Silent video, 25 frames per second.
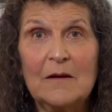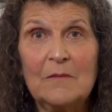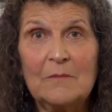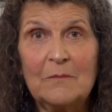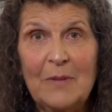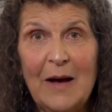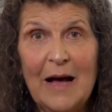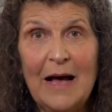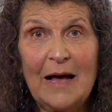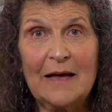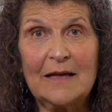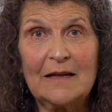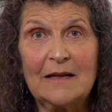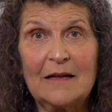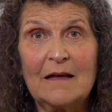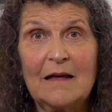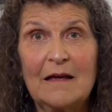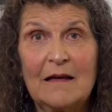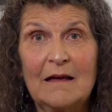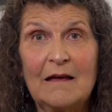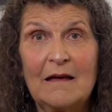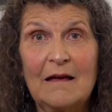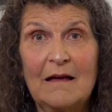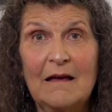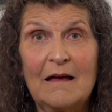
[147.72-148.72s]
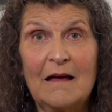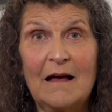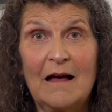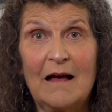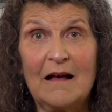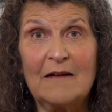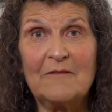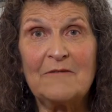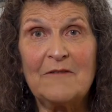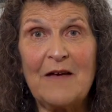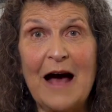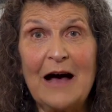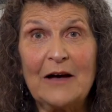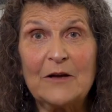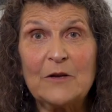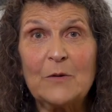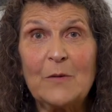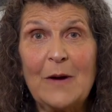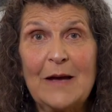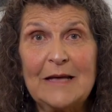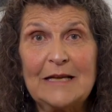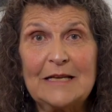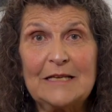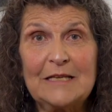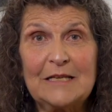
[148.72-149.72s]
But
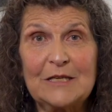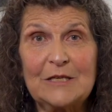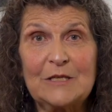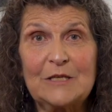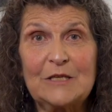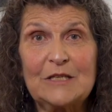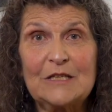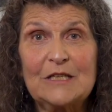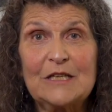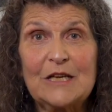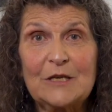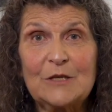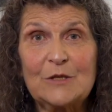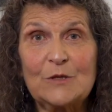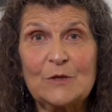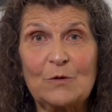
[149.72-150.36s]
evaluating just 6